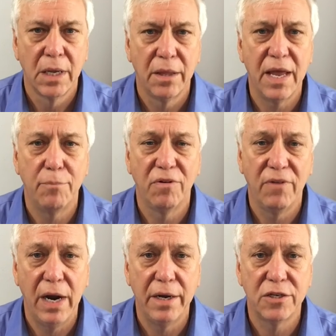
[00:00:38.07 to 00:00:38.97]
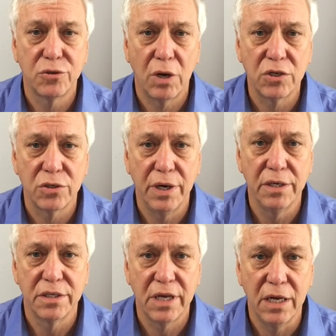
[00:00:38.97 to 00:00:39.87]
that provide a structure and a
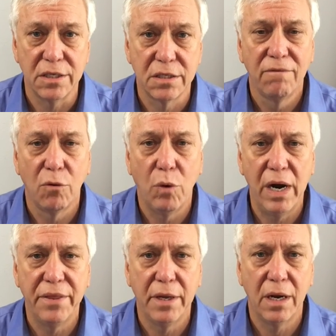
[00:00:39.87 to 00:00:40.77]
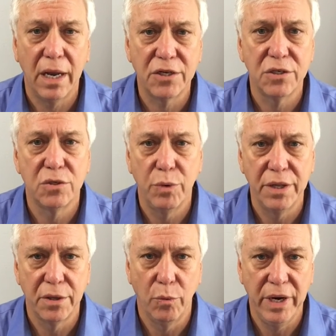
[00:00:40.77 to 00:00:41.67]
sense for why the elections went
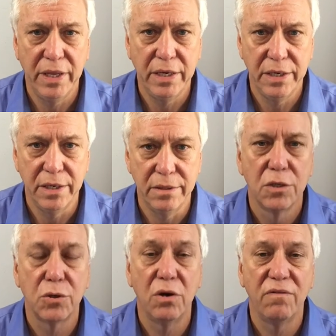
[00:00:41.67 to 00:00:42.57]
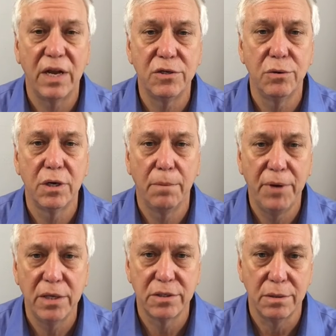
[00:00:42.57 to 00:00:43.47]
the way they did. Sort of like doing a
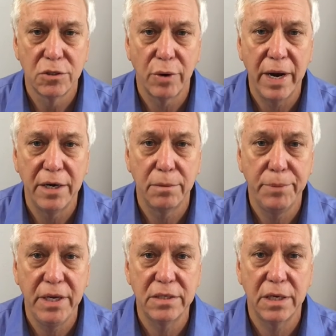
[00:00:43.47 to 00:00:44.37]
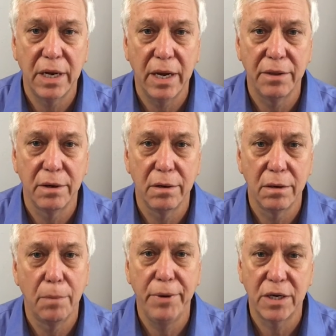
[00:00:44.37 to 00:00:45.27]
puzzle, trying to piece together a
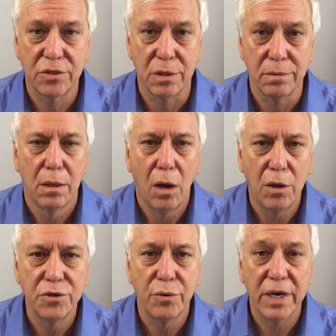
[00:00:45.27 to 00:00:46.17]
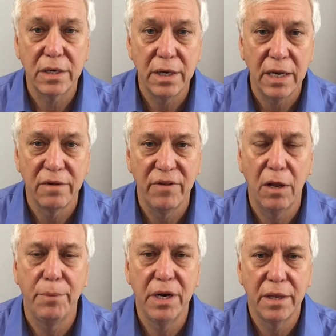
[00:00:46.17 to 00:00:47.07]
picture, all directed at
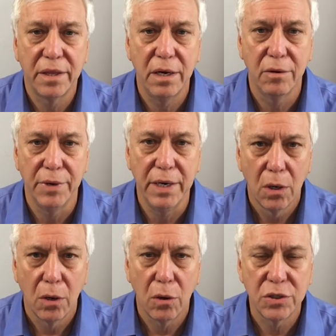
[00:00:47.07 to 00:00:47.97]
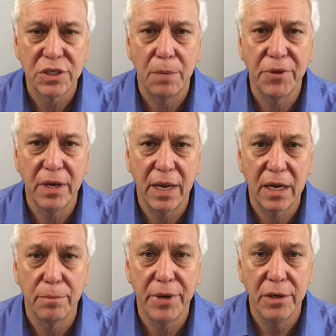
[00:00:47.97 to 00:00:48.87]
developing a theory or something that
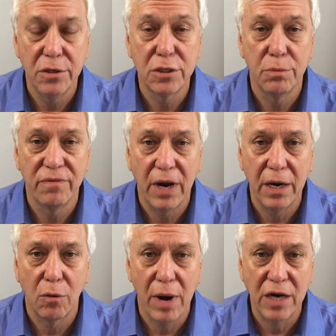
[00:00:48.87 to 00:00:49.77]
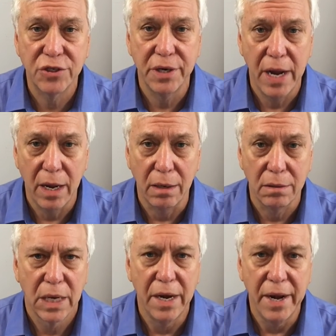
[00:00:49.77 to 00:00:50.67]
can be used to provide a rationale,
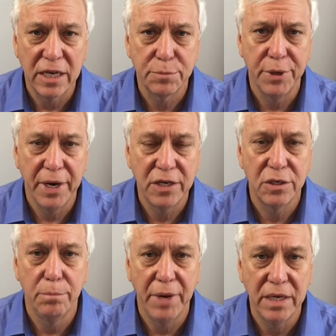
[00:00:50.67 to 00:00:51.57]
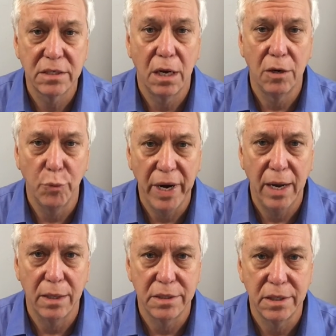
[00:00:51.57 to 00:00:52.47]
an explanation based on
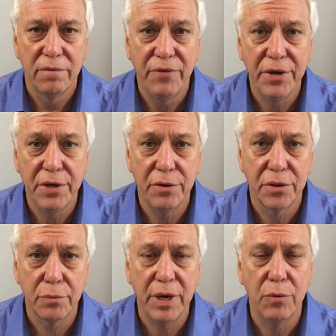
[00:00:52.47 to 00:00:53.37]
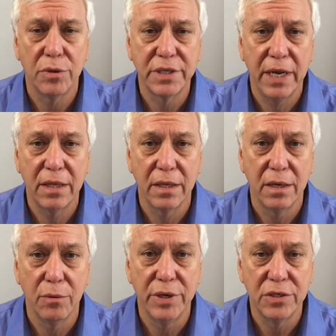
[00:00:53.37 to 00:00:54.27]
reality. Video 3 will take the
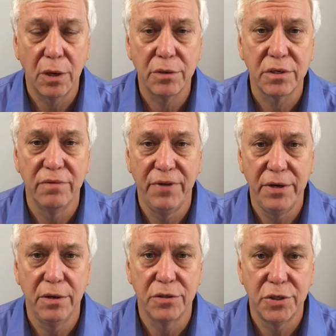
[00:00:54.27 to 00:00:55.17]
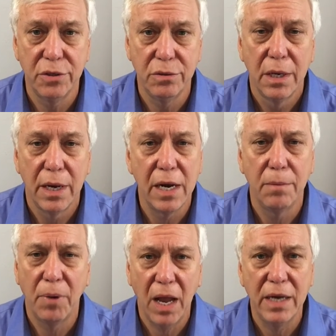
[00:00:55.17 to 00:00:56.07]
result of Video 2 and
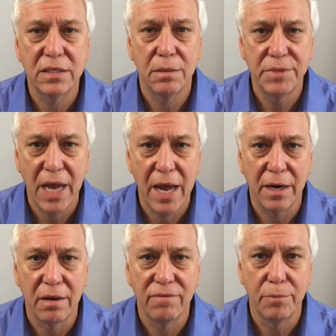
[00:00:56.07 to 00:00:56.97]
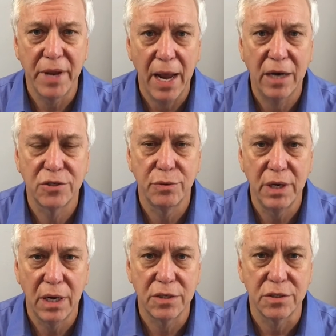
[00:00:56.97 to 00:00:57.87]
apply some data from the actual
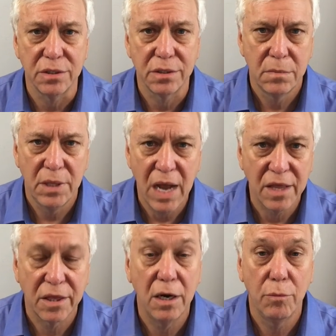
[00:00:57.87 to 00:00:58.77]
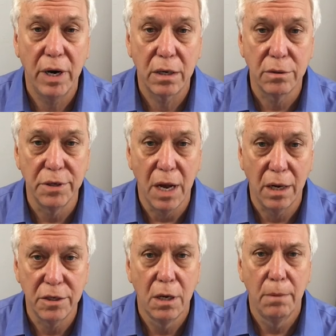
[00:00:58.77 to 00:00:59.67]
elections. Not theoretical
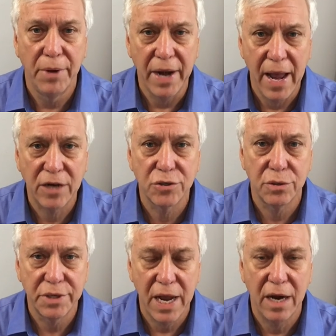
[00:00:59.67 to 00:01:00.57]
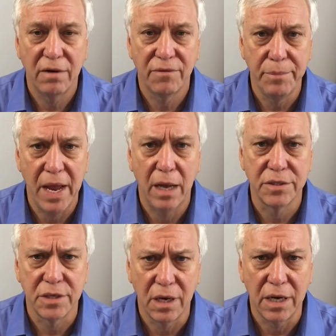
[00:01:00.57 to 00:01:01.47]
knowledge, but actual data from the House
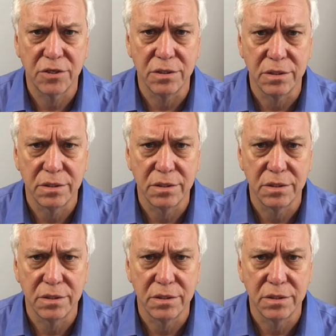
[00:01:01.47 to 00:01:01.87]
elections,